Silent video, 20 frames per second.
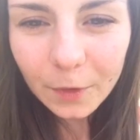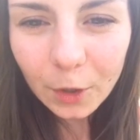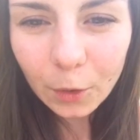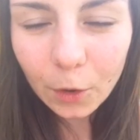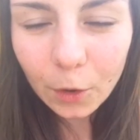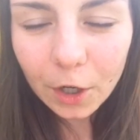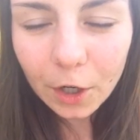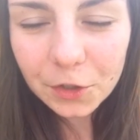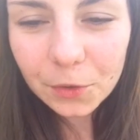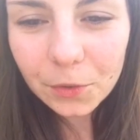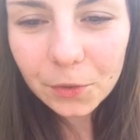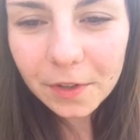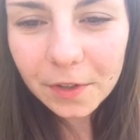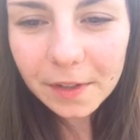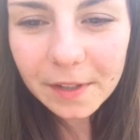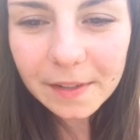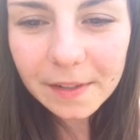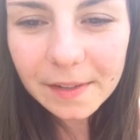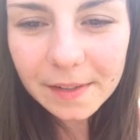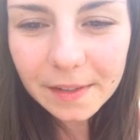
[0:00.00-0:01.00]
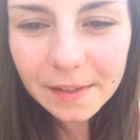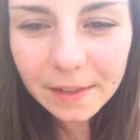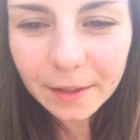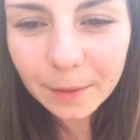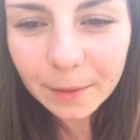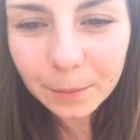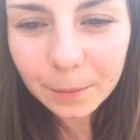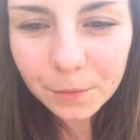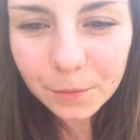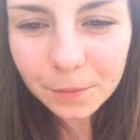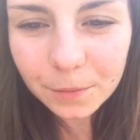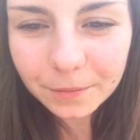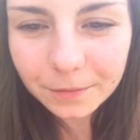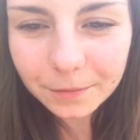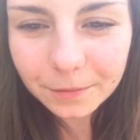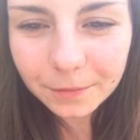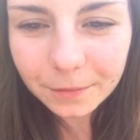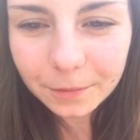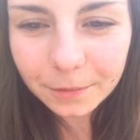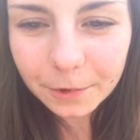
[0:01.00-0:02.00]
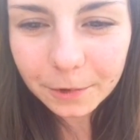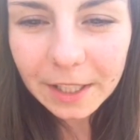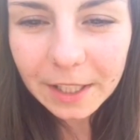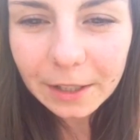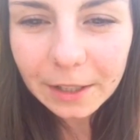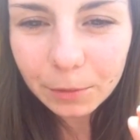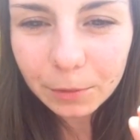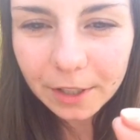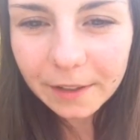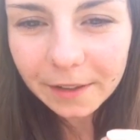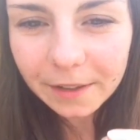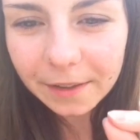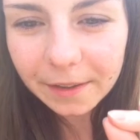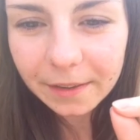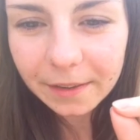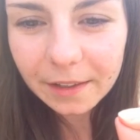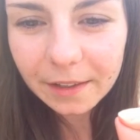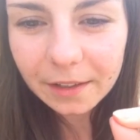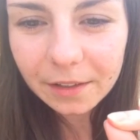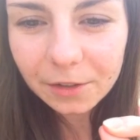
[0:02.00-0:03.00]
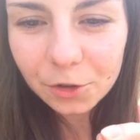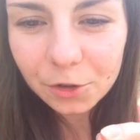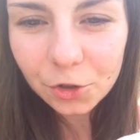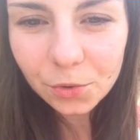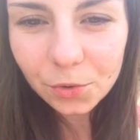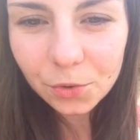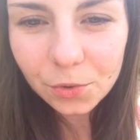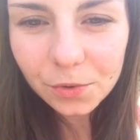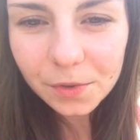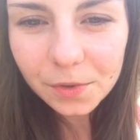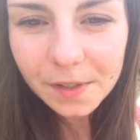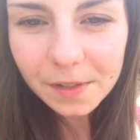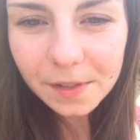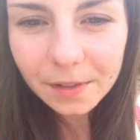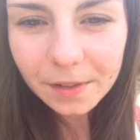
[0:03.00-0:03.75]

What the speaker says: or to these really, really thin shoes.